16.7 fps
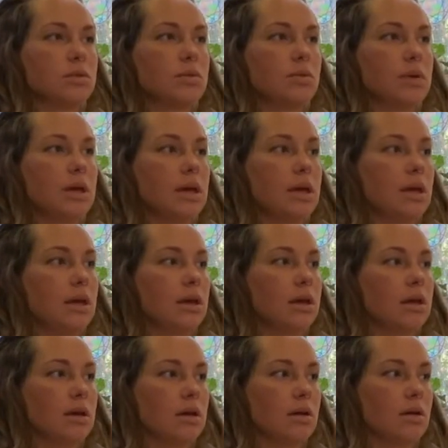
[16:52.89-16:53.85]

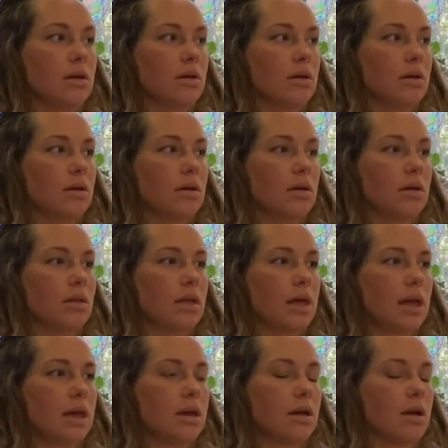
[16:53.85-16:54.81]
We
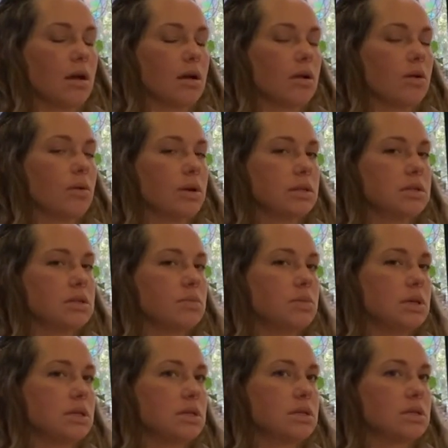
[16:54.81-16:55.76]
like are going to
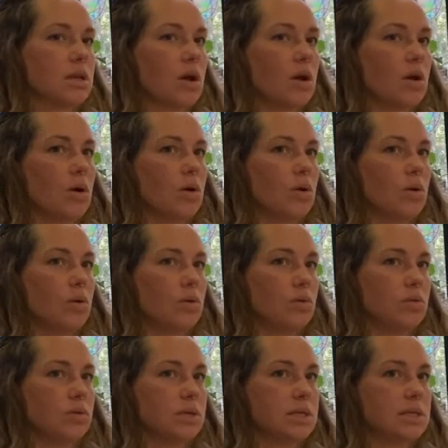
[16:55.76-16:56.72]
be so
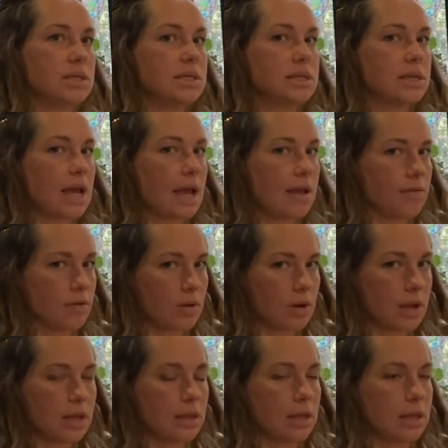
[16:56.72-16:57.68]

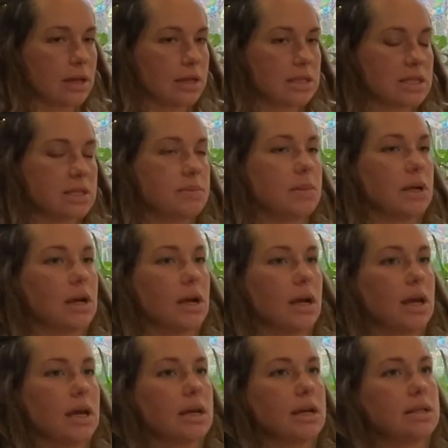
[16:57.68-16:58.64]
savoring the
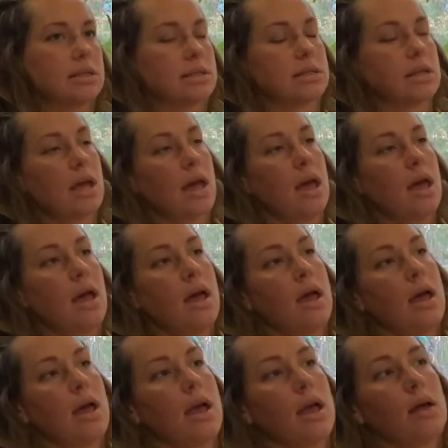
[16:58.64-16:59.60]
experience,
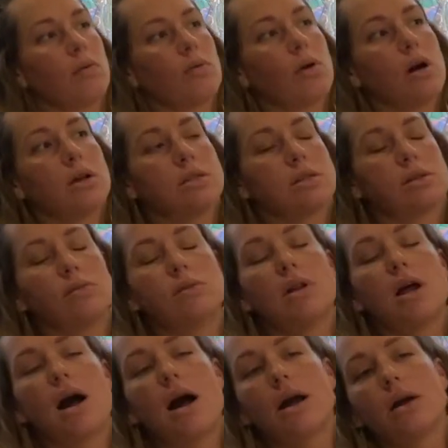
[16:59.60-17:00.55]
and we're also
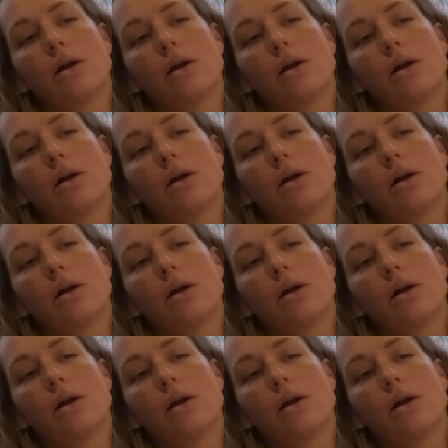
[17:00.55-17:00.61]
not